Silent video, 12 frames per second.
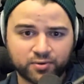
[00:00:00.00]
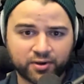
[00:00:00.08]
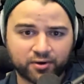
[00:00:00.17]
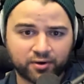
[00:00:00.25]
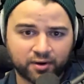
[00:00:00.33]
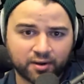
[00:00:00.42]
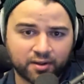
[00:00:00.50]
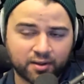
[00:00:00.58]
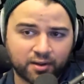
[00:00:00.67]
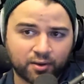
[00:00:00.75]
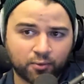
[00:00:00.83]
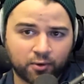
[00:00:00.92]
We are
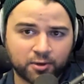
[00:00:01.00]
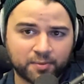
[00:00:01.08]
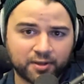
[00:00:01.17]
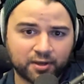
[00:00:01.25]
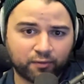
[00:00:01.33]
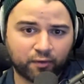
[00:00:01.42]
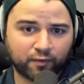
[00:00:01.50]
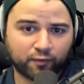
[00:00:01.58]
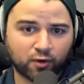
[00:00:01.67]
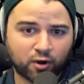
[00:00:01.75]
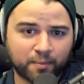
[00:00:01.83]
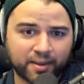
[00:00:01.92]
going to be covering
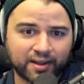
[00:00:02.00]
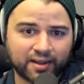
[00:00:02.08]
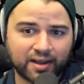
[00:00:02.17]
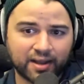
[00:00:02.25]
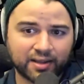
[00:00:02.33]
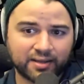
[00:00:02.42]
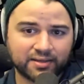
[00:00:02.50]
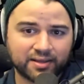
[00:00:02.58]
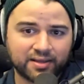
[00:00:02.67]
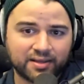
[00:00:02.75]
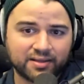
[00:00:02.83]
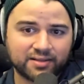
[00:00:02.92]
For All Mankind
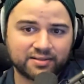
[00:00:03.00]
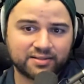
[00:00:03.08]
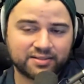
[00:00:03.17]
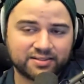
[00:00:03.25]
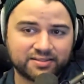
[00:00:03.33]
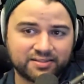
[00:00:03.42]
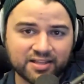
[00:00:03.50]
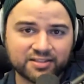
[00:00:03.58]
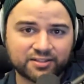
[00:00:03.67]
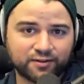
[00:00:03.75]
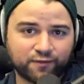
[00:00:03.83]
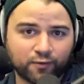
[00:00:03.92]

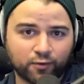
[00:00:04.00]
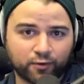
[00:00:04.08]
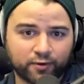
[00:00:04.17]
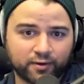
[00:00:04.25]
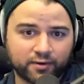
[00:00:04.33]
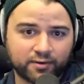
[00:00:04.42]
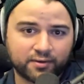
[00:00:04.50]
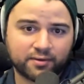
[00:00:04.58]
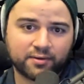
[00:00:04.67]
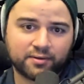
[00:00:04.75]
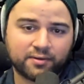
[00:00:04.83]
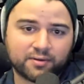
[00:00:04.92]
Season 4
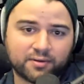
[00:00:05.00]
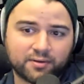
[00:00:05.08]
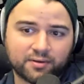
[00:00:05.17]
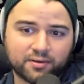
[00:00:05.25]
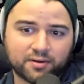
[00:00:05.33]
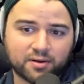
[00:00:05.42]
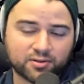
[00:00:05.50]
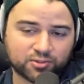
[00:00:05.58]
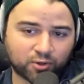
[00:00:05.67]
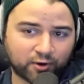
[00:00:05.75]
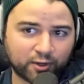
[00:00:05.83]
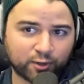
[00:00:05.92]

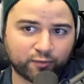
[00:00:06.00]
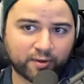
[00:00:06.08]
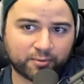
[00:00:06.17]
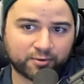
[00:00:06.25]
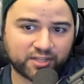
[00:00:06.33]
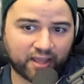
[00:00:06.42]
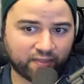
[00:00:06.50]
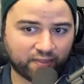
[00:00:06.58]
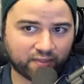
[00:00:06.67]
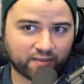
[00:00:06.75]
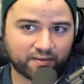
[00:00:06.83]
starting November 10th.